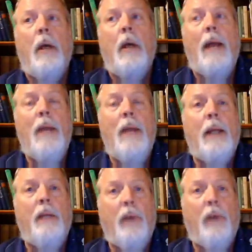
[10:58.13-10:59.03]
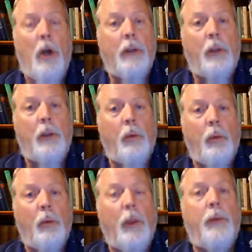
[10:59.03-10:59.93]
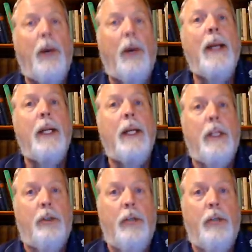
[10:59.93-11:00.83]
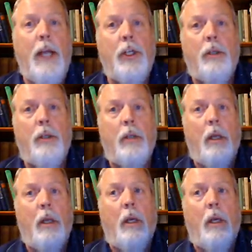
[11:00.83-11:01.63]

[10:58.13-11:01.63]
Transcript: had that difficulty with writing dissertations.